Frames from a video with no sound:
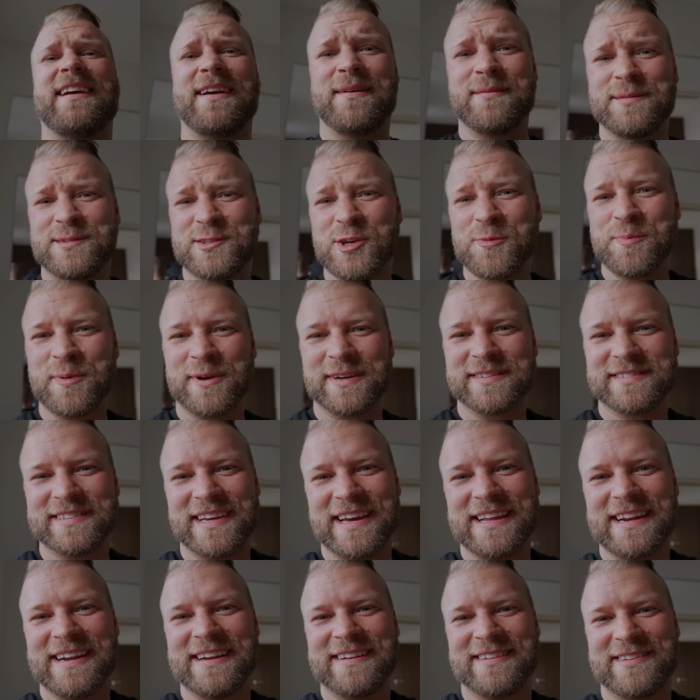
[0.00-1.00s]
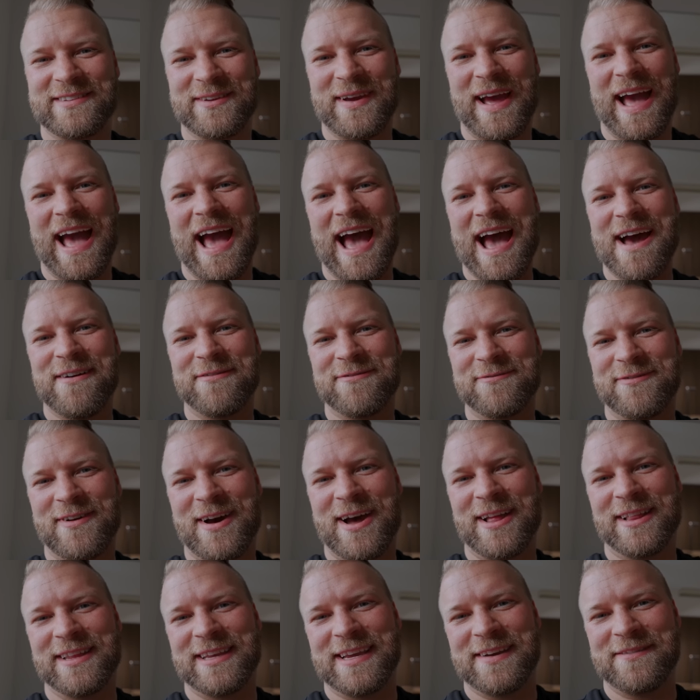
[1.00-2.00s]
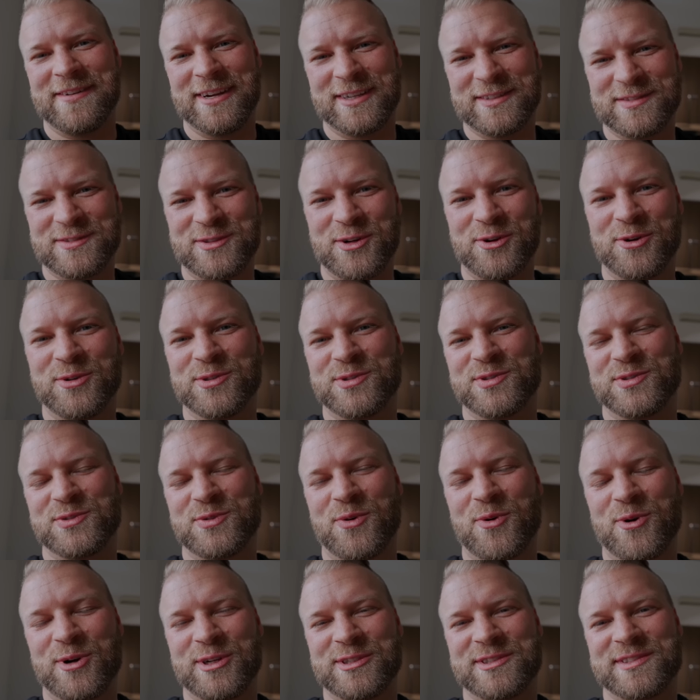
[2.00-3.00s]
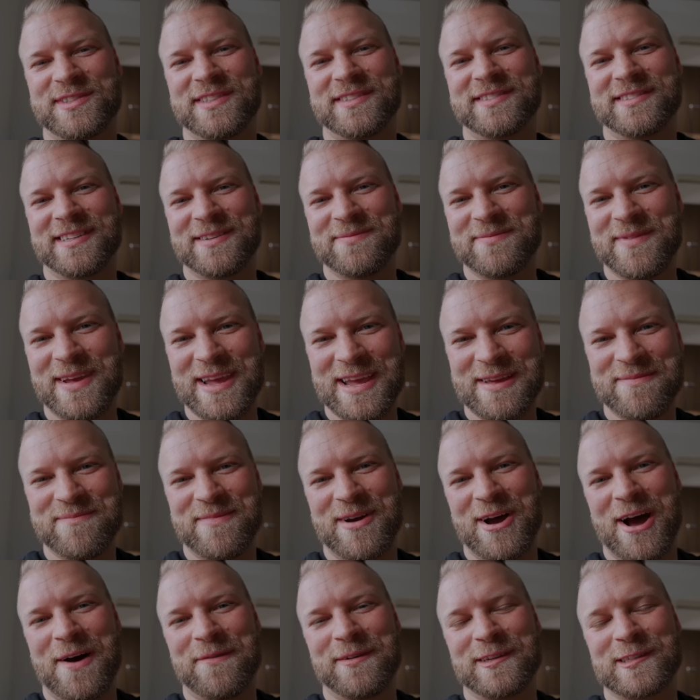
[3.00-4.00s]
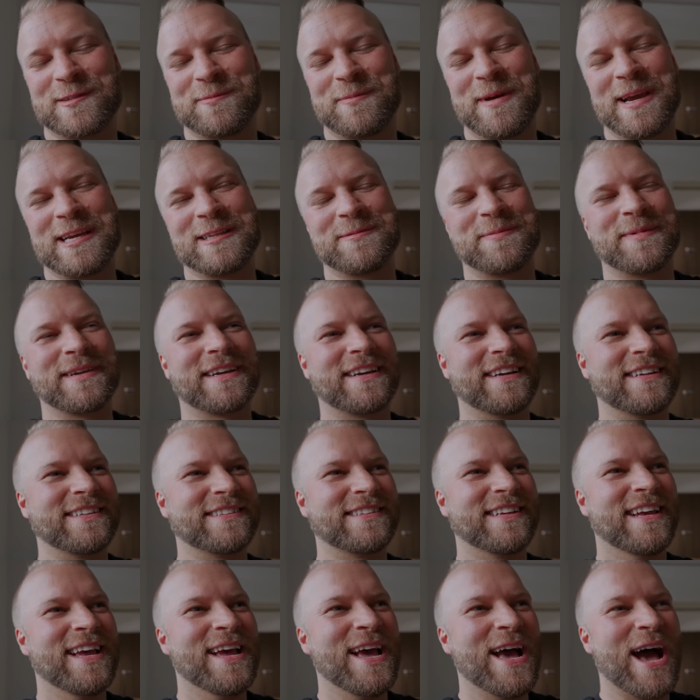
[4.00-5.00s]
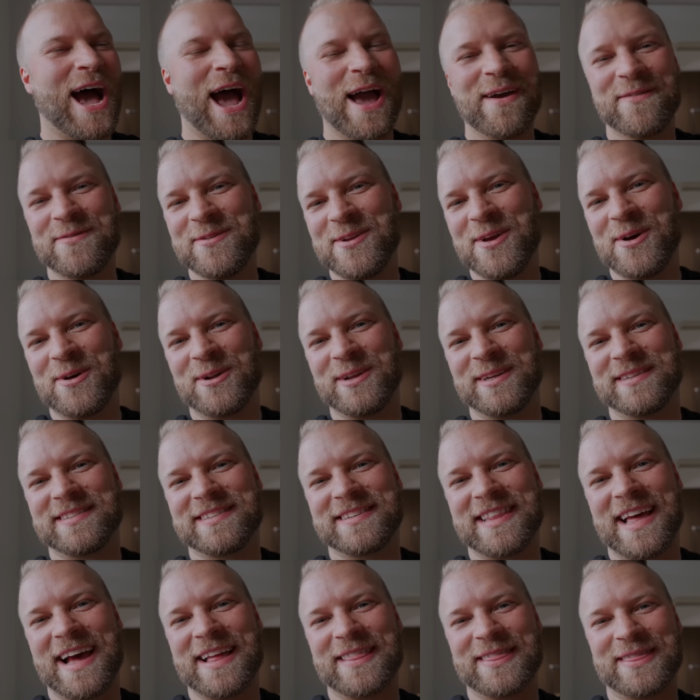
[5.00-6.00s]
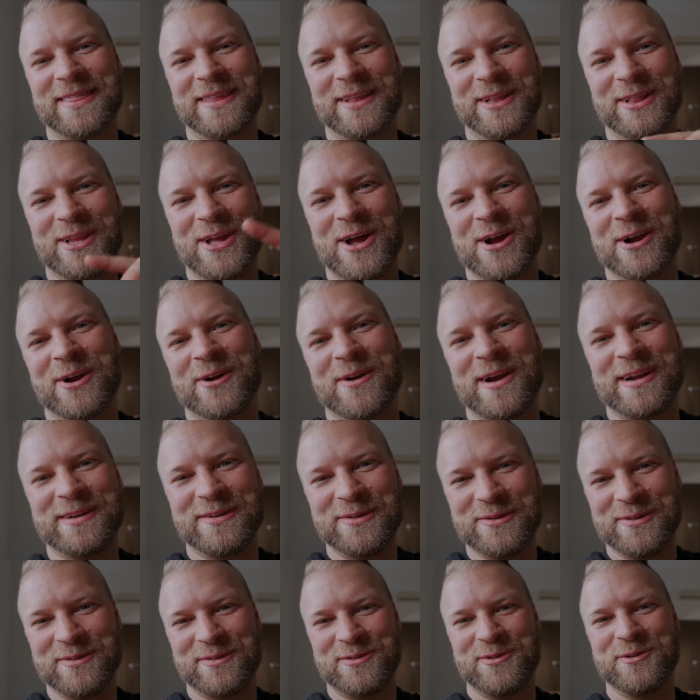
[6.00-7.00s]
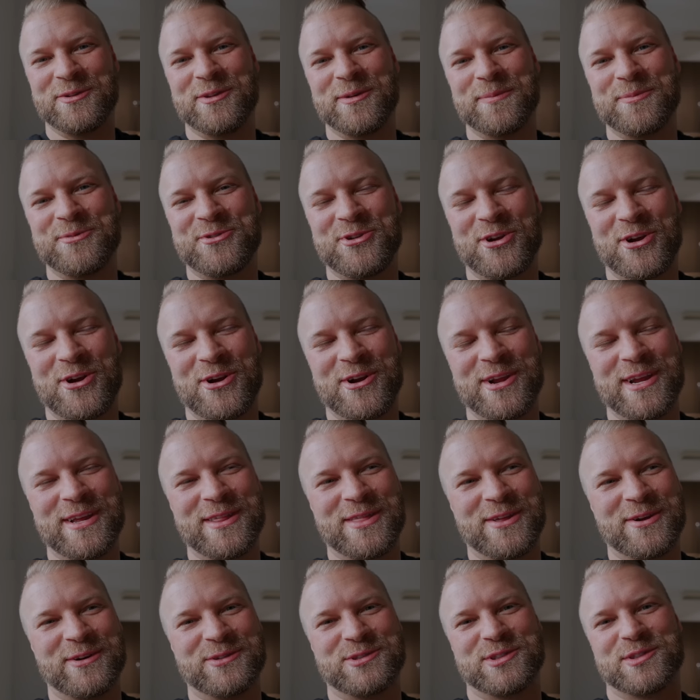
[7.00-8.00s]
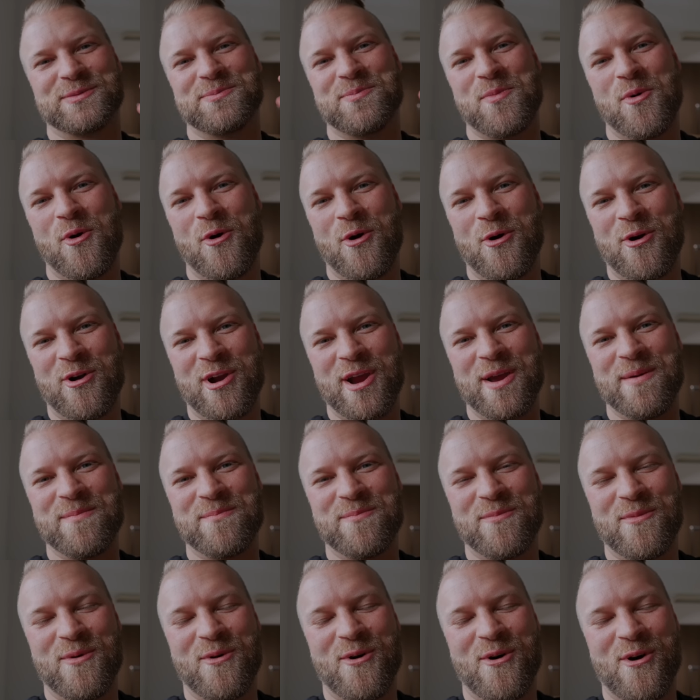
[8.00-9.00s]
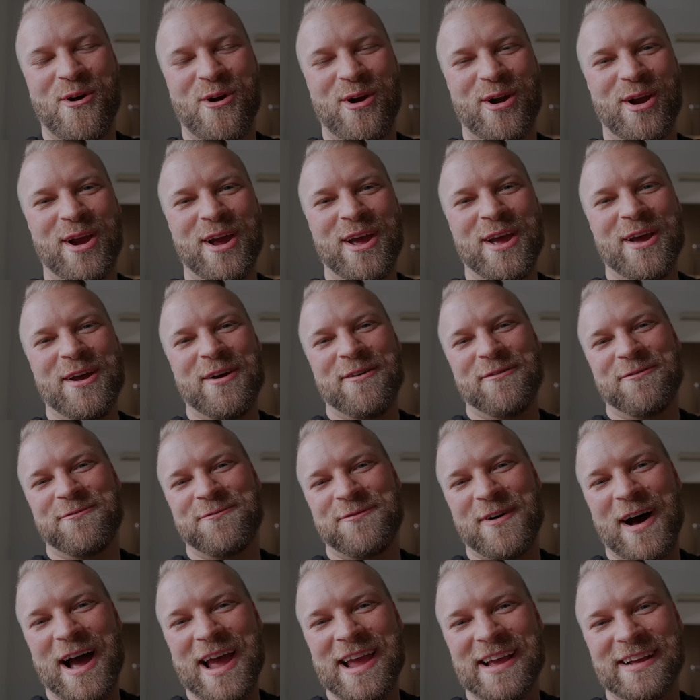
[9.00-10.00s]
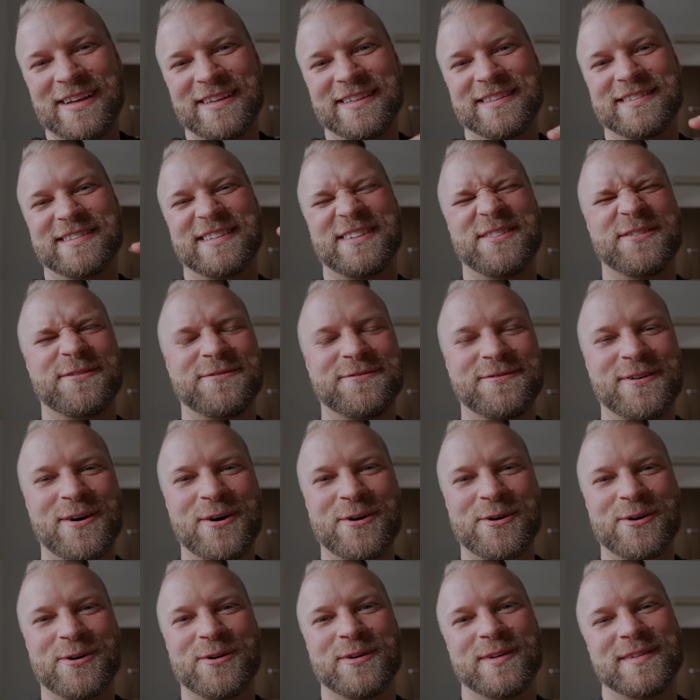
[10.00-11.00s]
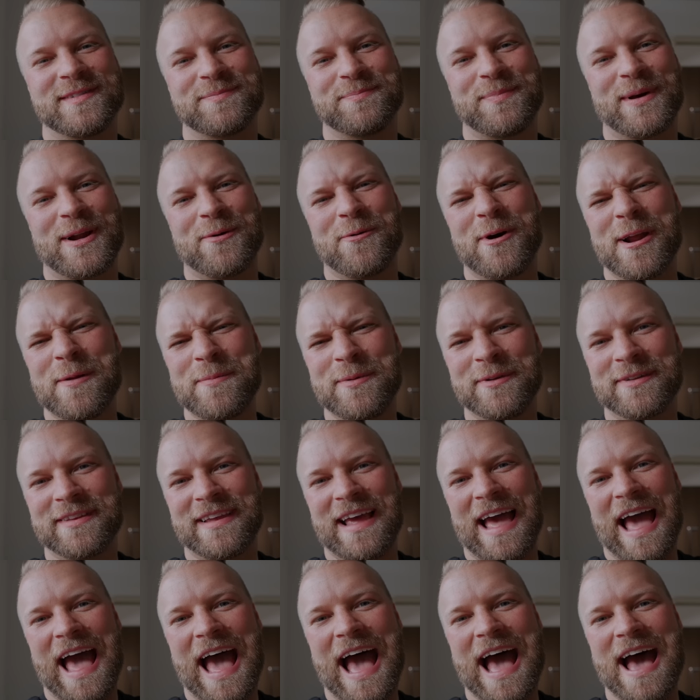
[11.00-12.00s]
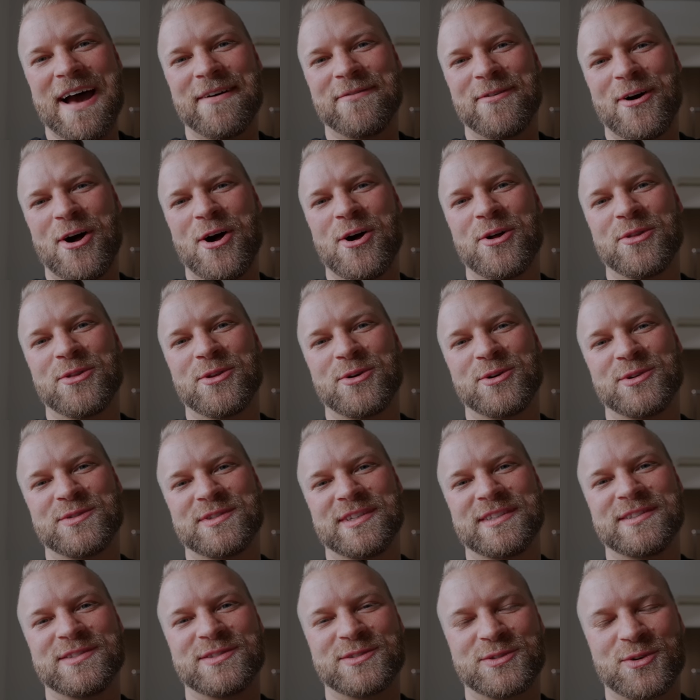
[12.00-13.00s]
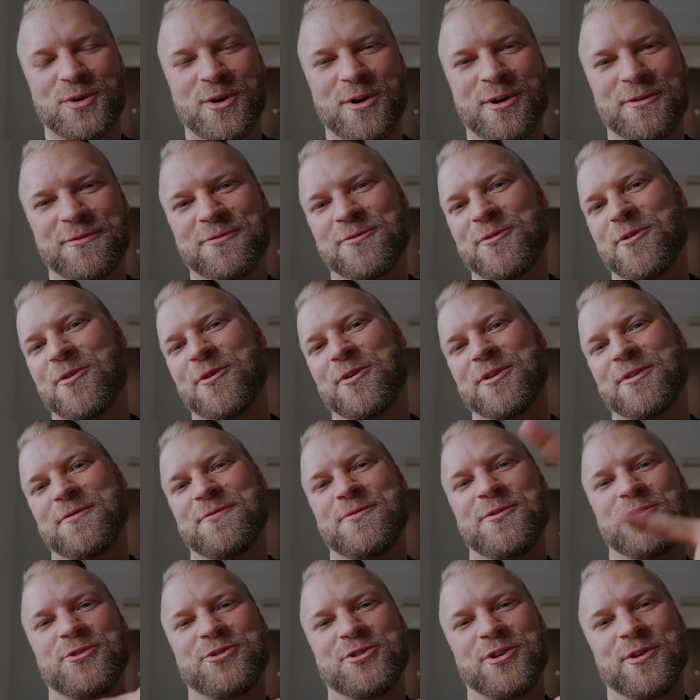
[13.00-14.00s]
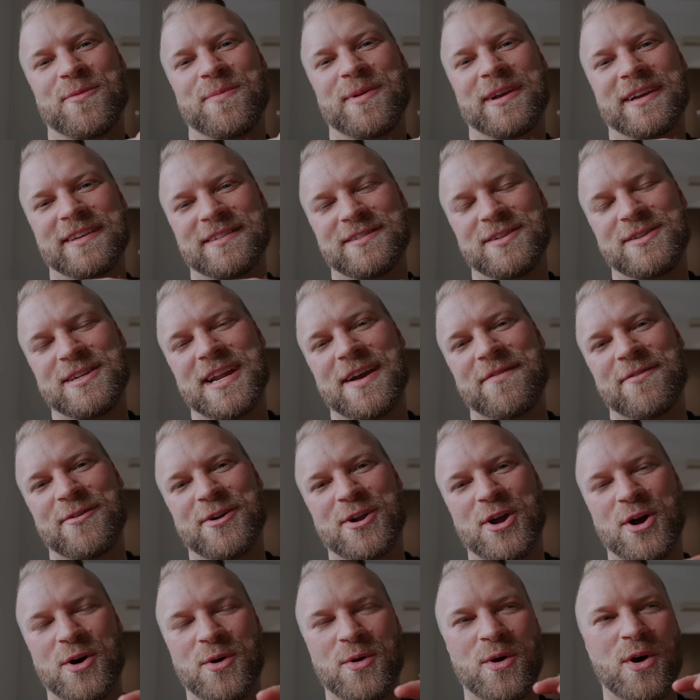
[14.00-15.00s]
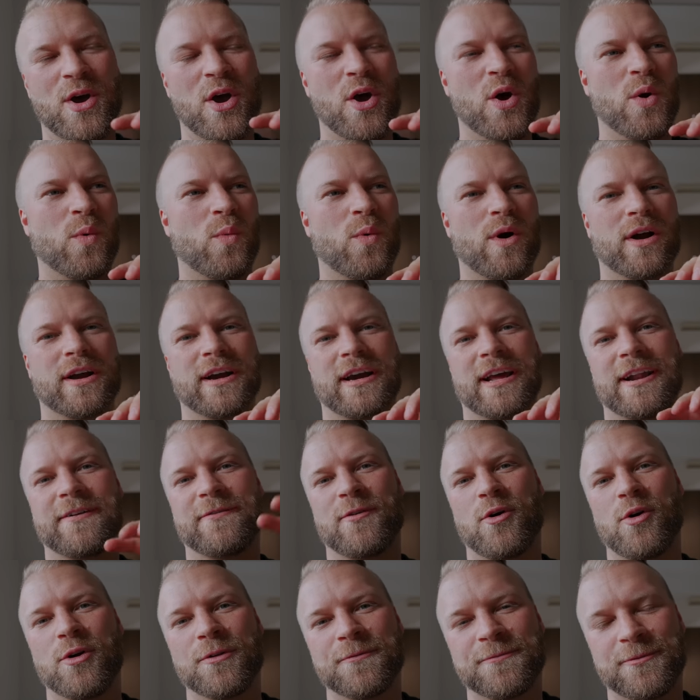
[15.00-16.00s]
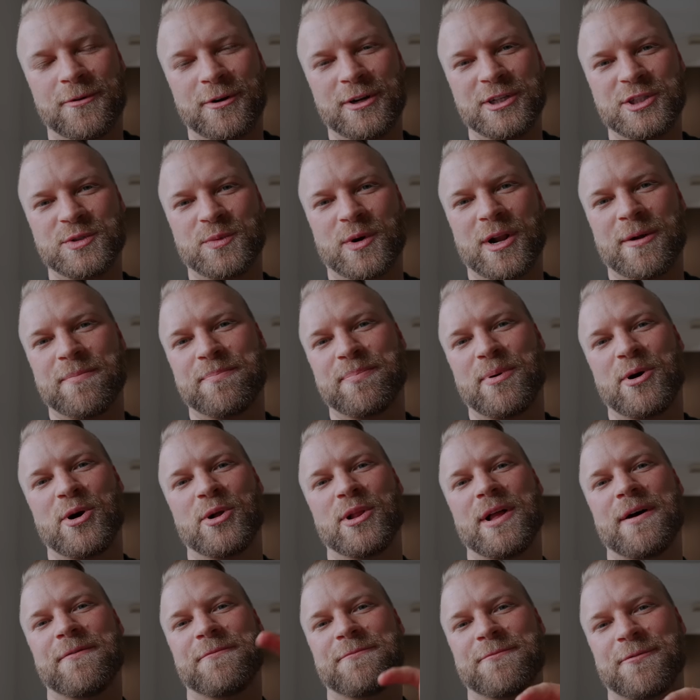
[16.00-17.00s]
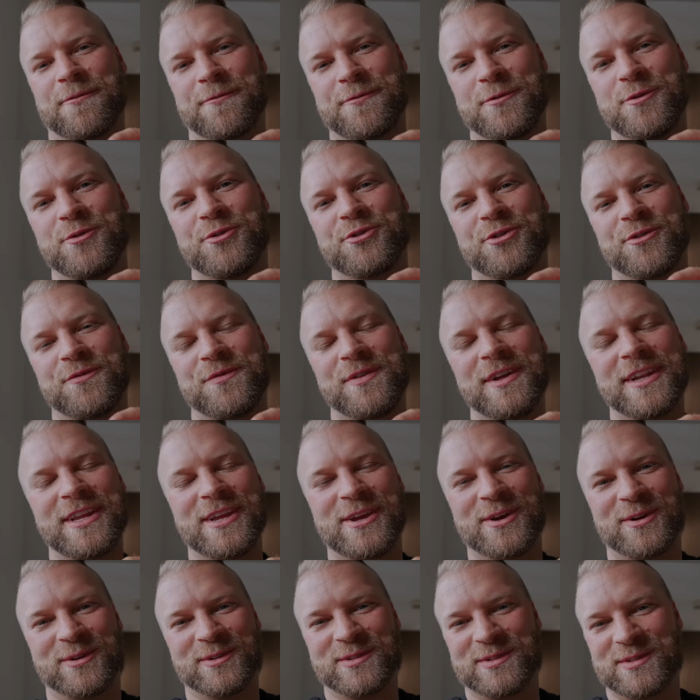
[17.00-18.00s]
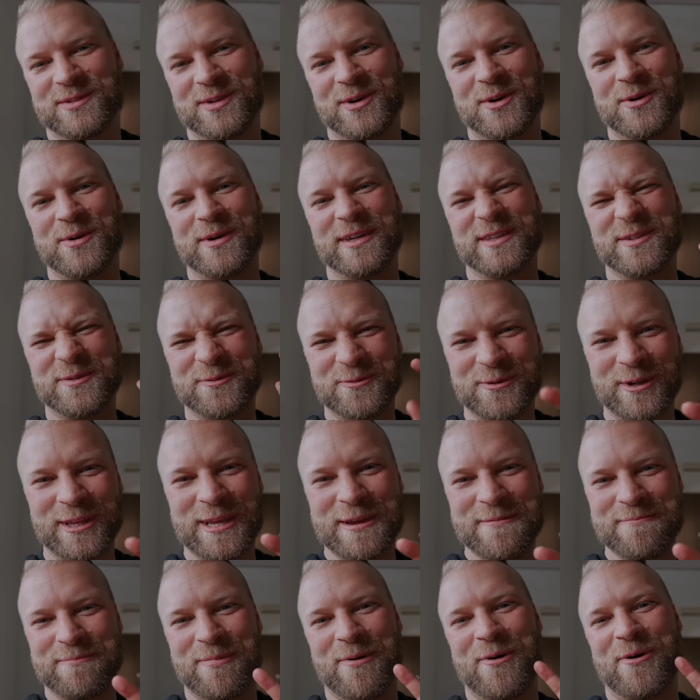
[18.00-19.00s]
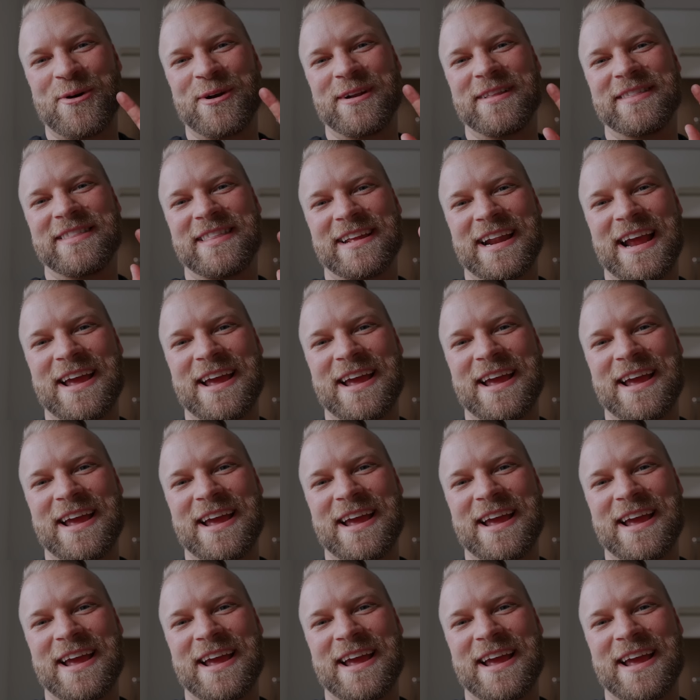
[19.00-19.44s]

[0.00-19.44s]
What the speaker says: I'm super excited to have finally an external storage system in my office space, because I've noticed that the longer I do this YouTube journey, there's just more and more files and photos, but I want to be able to have all those in store for the future, because you never know what kind of old footage you want to pull up for future videos. So it's really important that